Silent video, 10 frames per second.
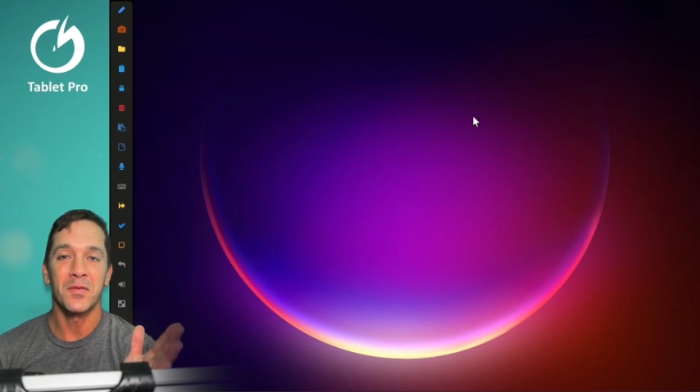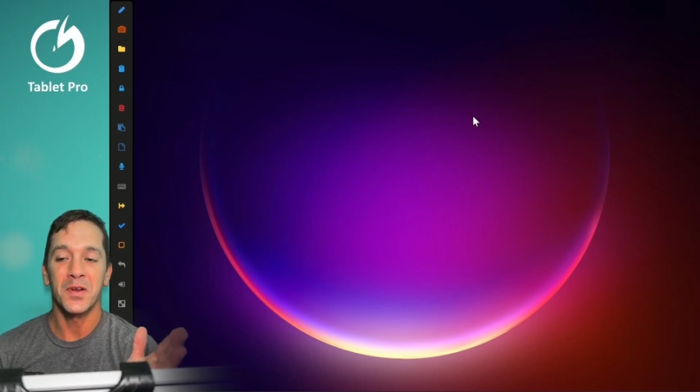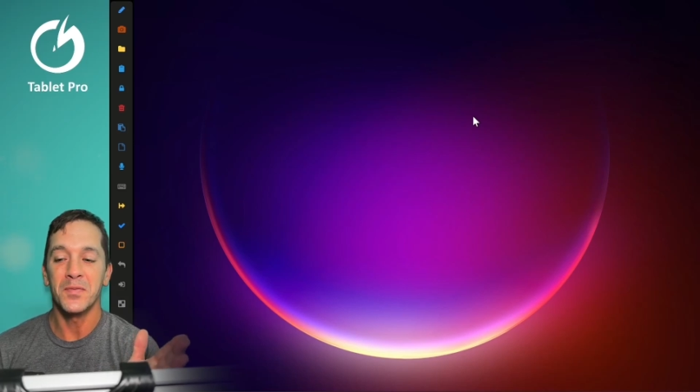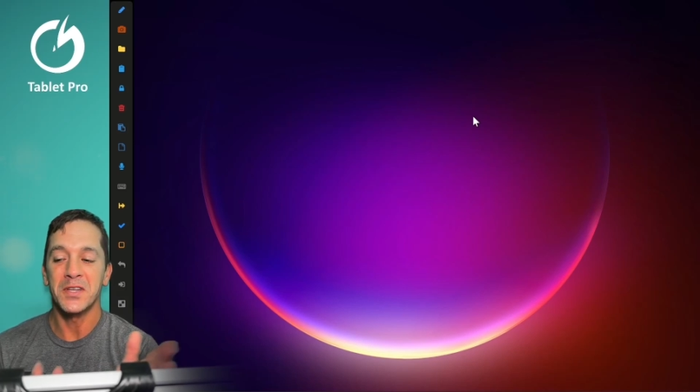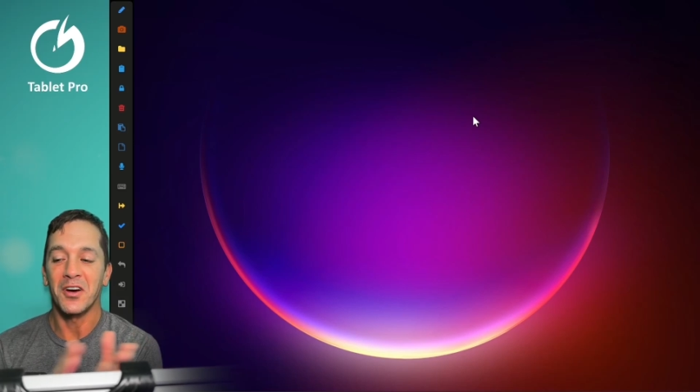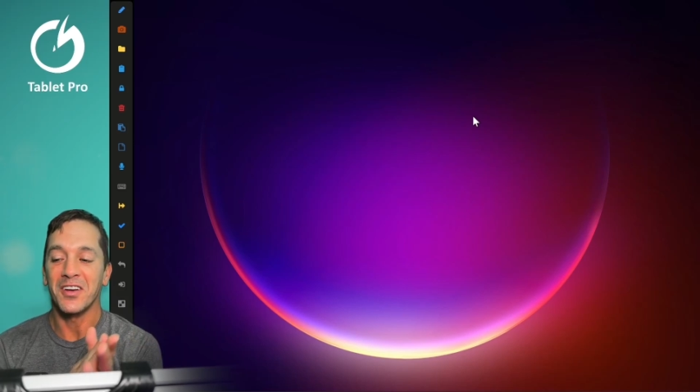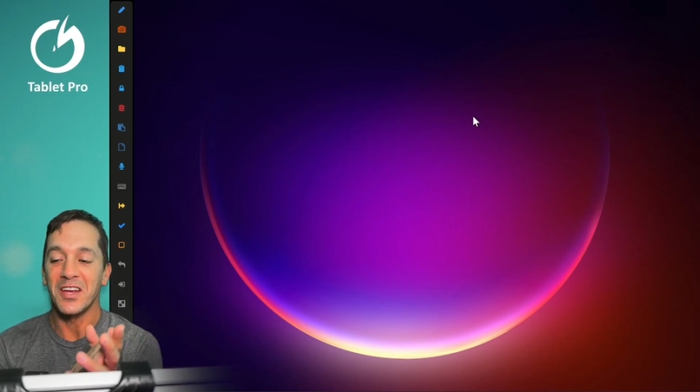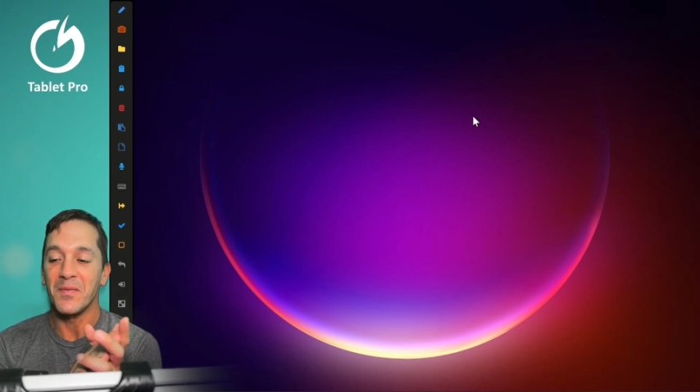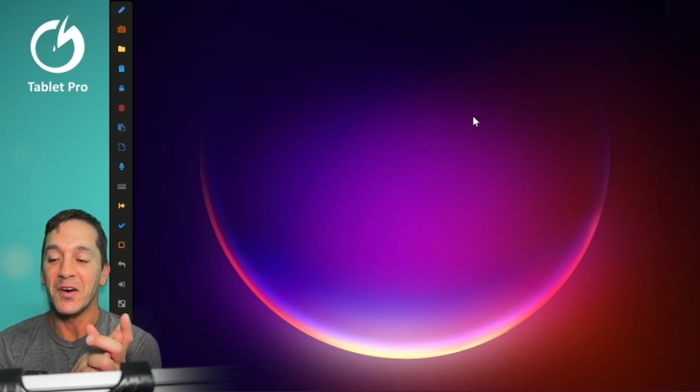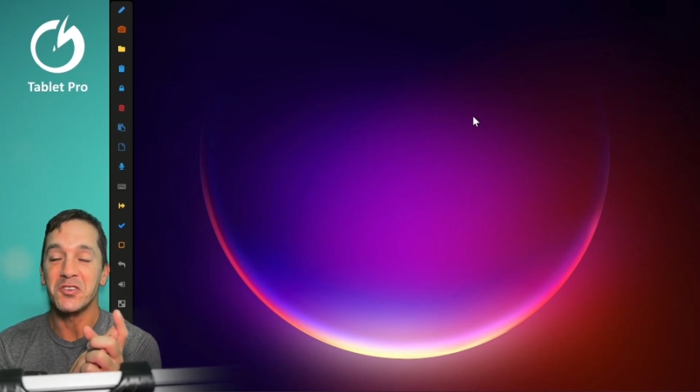I'm going to be
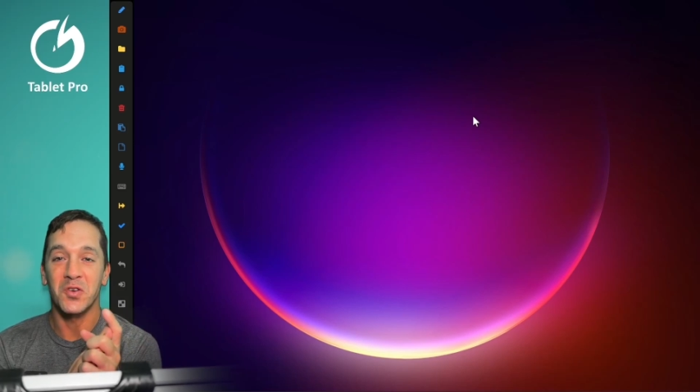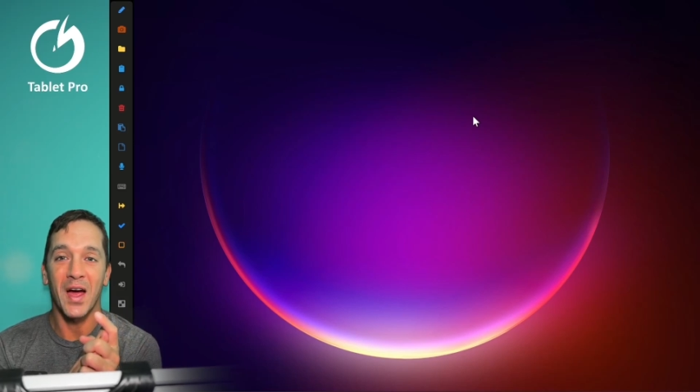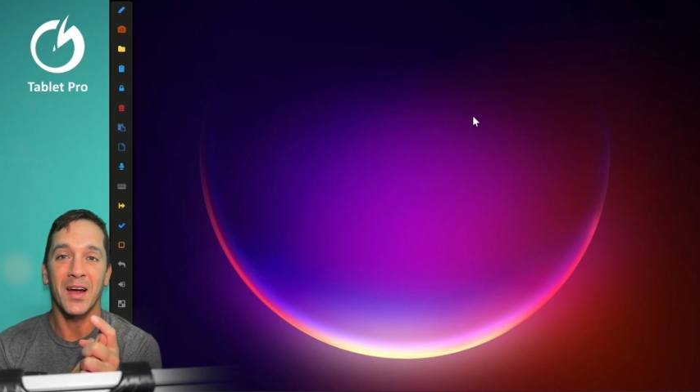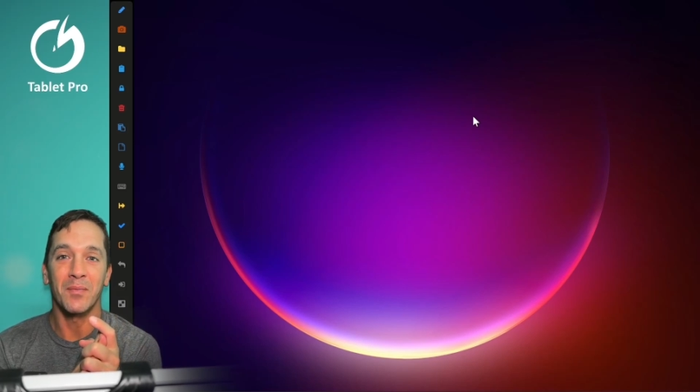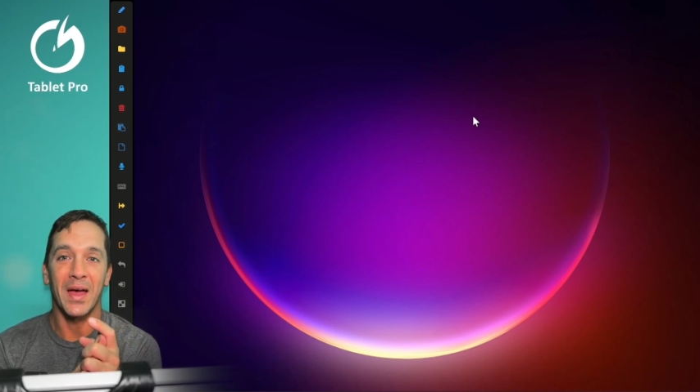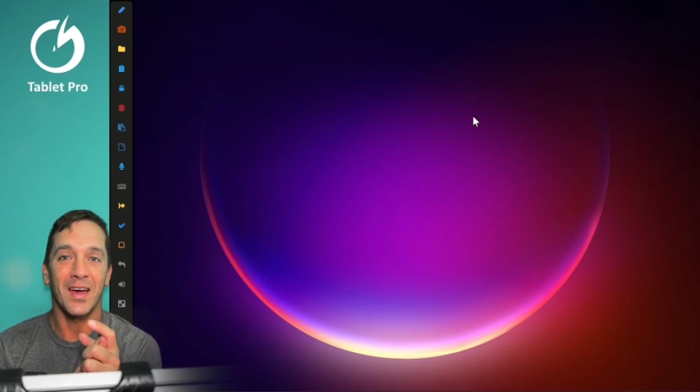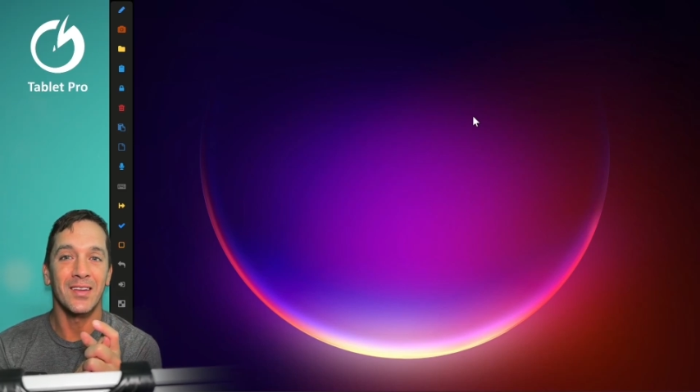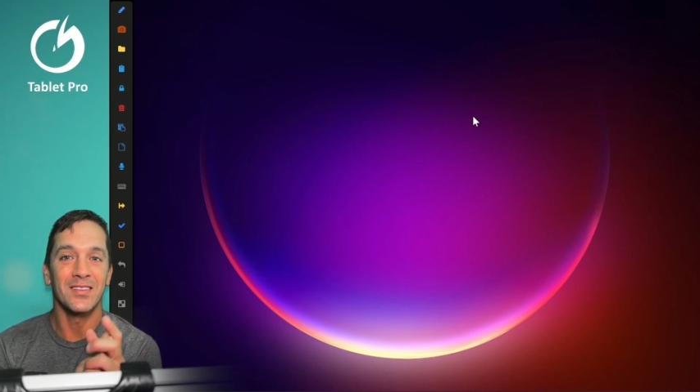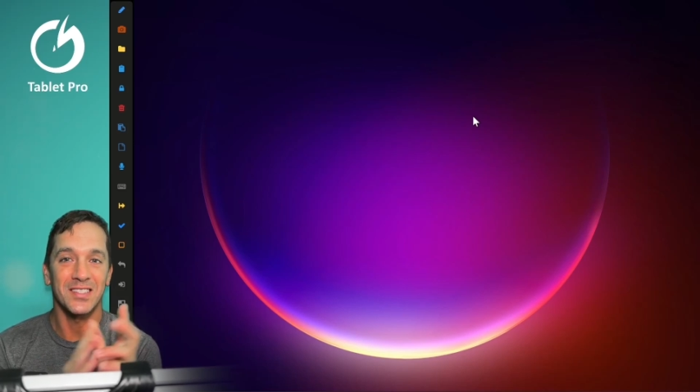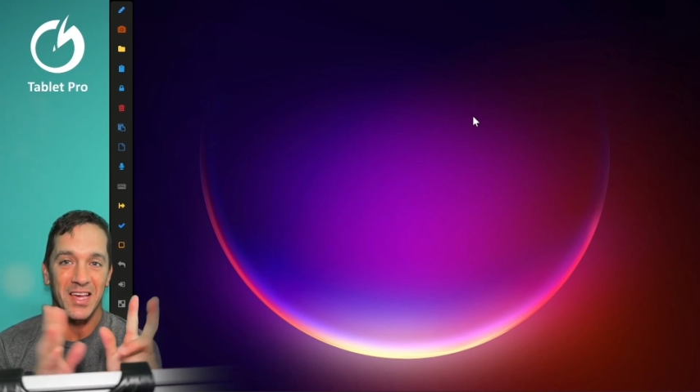talking about
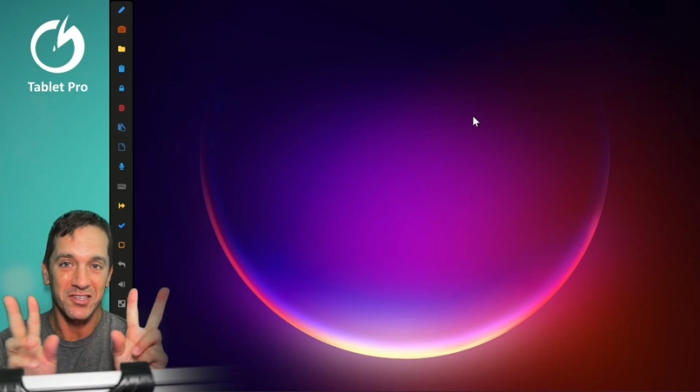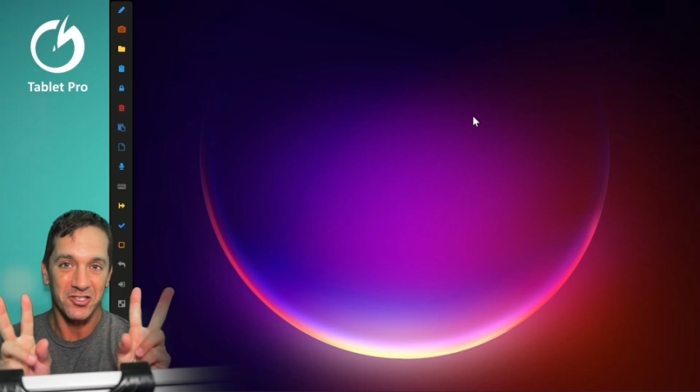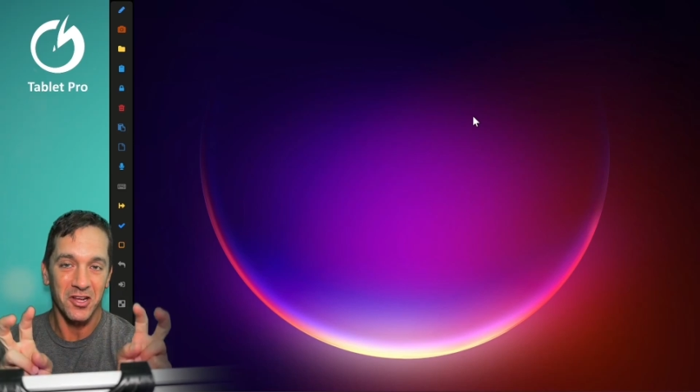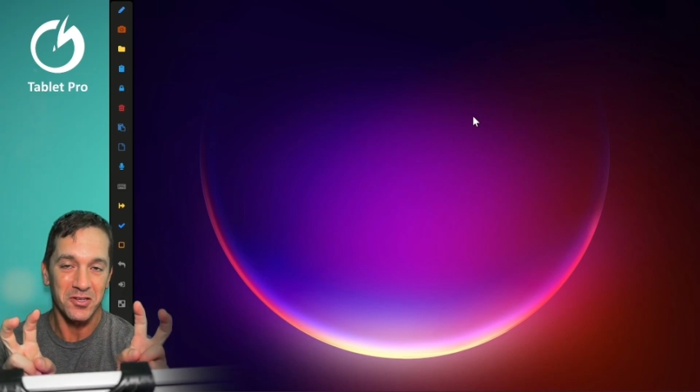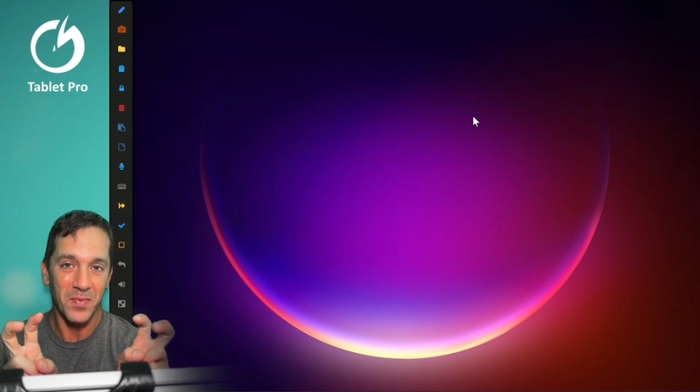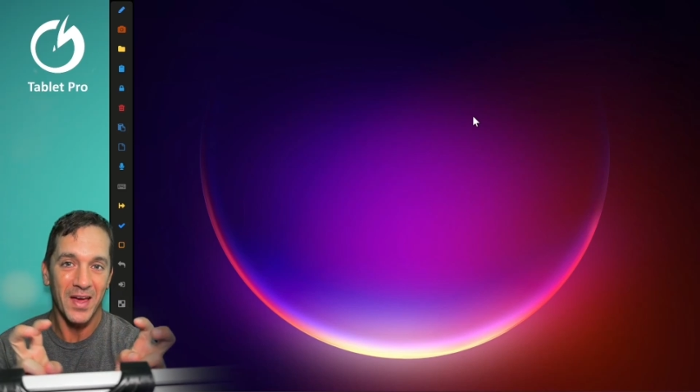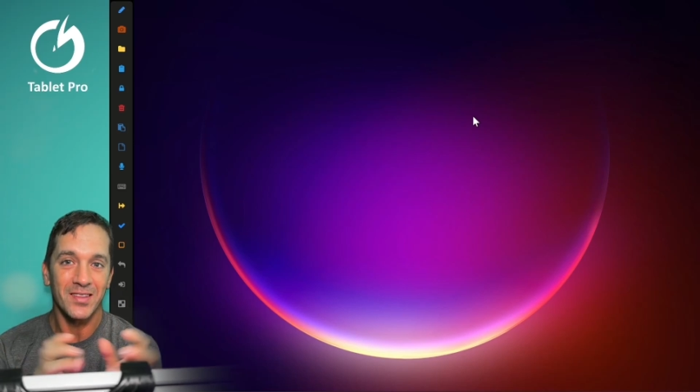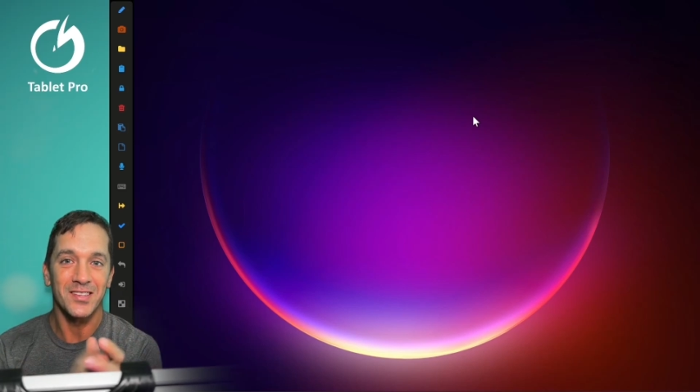trackpad slash touchpad